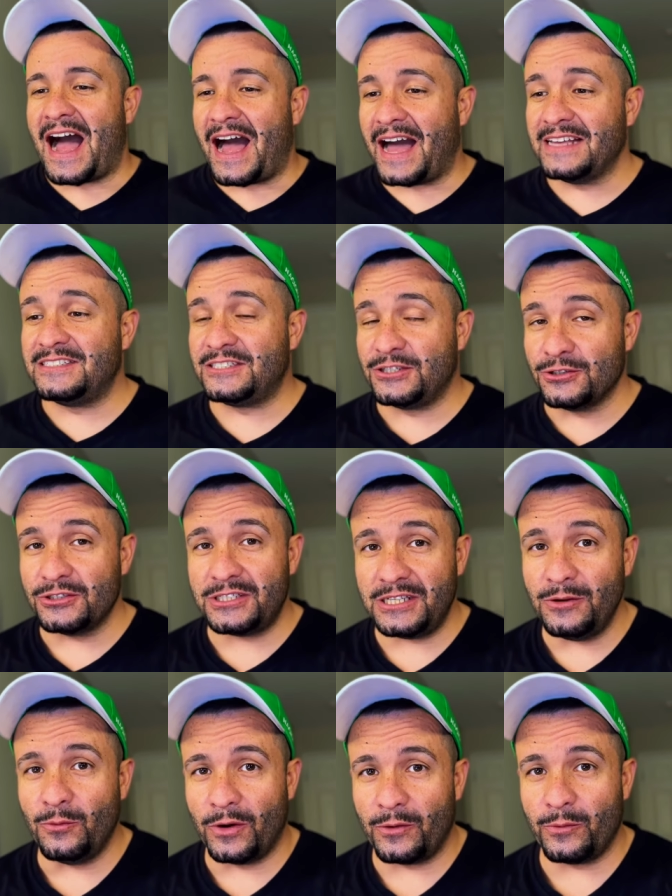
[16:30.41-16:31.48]
I still
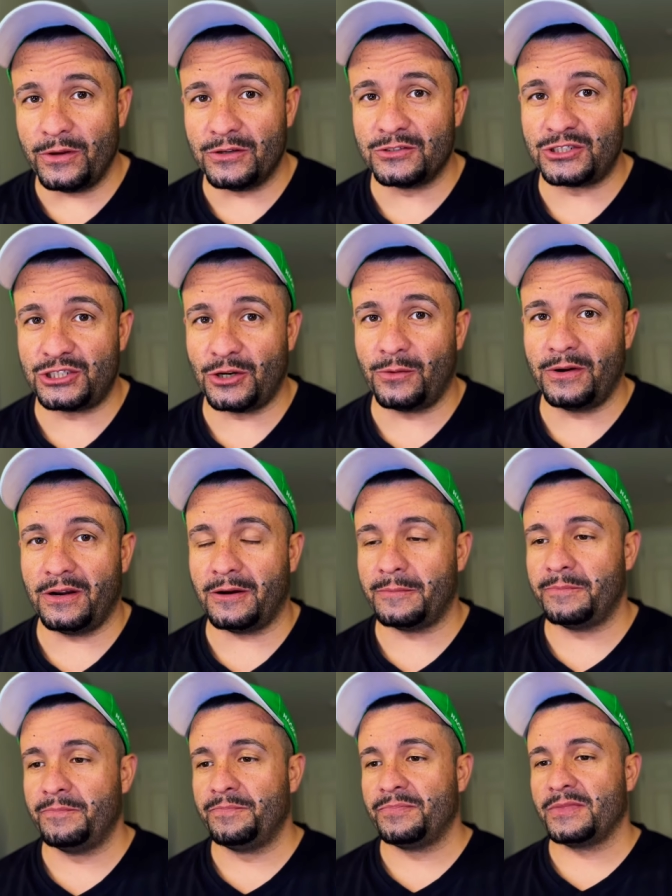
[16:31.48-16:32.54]
see one wheels showing
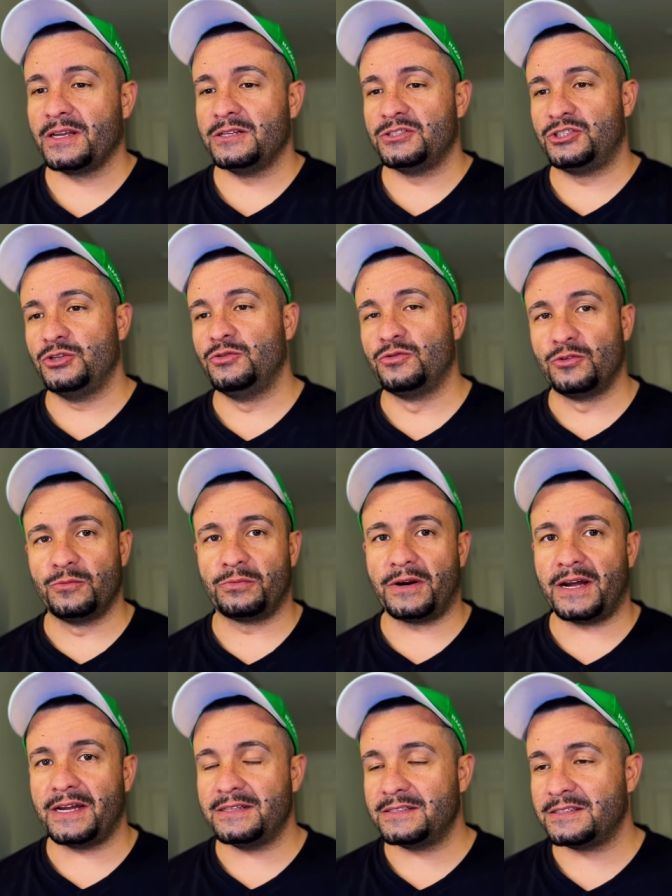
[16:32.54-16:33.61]
up to group
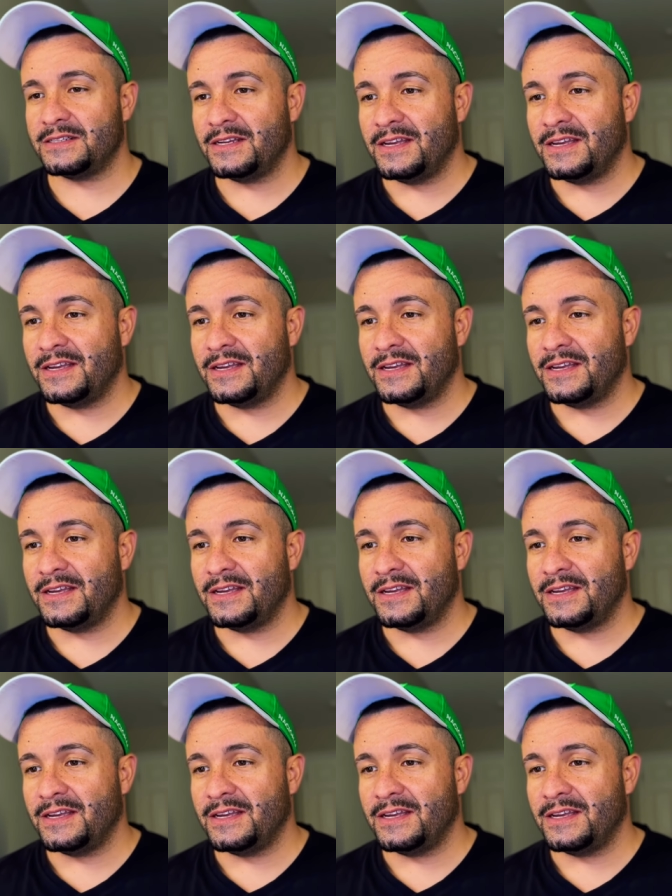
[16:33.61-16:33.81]
rides.